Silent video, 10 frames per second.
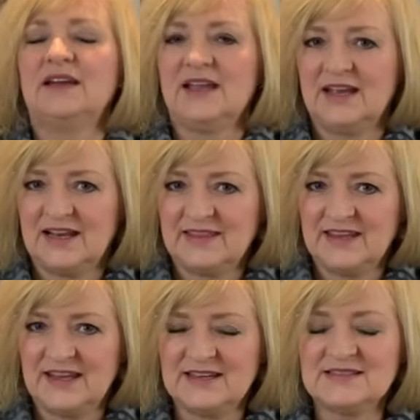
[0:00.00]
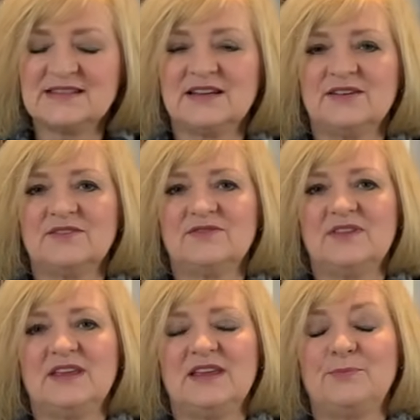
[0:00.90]
And at the end of
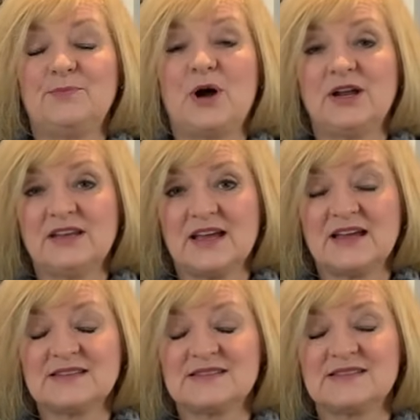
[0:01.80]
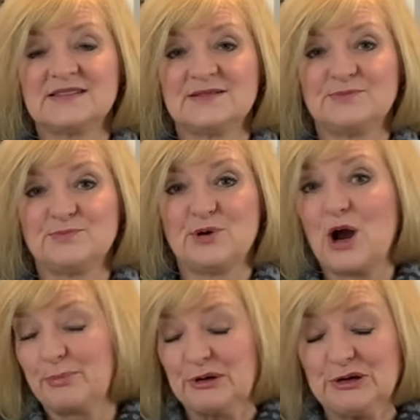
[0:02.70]
the podcast
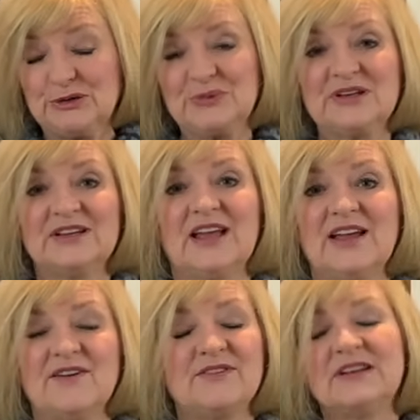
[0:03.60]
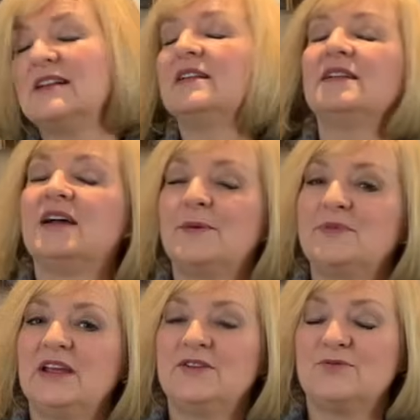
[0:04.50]
proper, we'll have a little
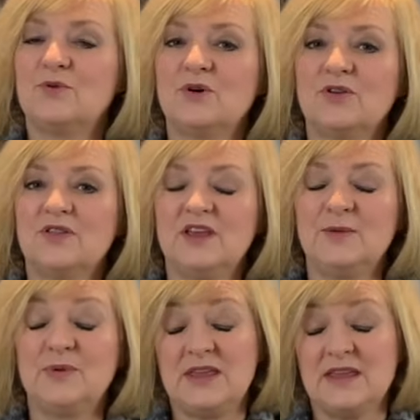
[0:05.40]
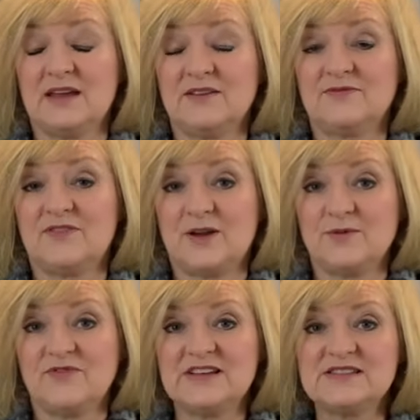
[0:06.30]
update for the PEI Fibre
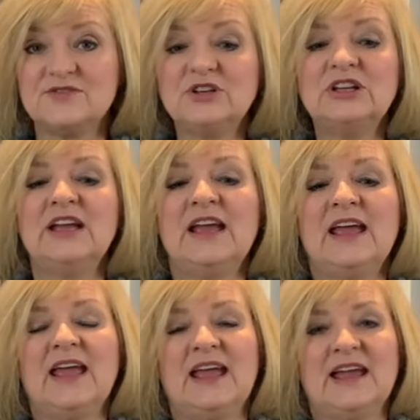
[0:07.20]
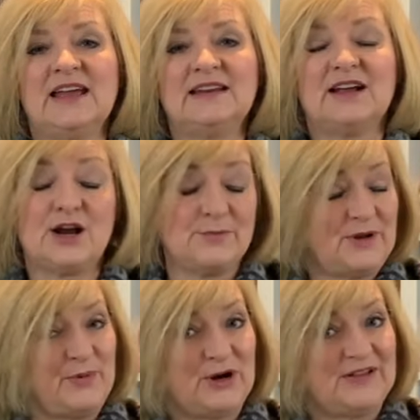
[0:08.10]
Festival and
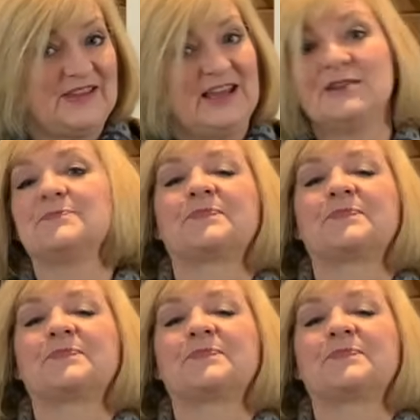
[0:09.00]
Harmony part at the end.